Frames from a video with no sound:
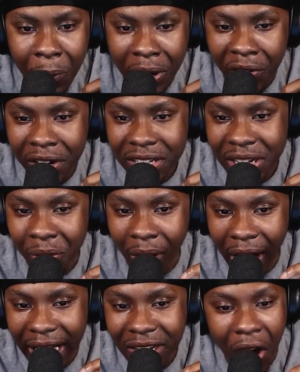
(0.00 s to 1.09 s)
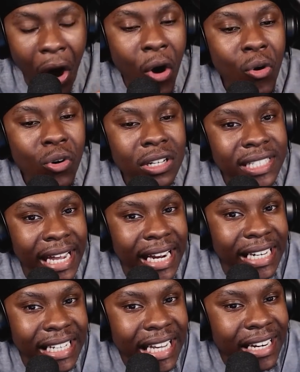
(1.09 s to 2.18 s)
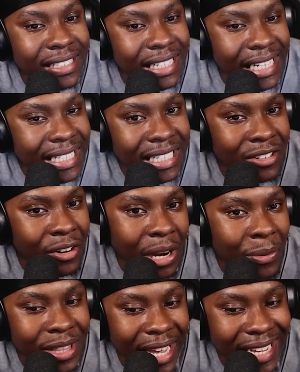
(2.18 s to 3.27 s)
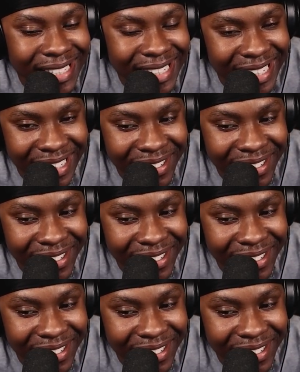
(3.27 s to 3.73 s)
what, they went on a little island? Oh, because technically he didn't know they were there, did he?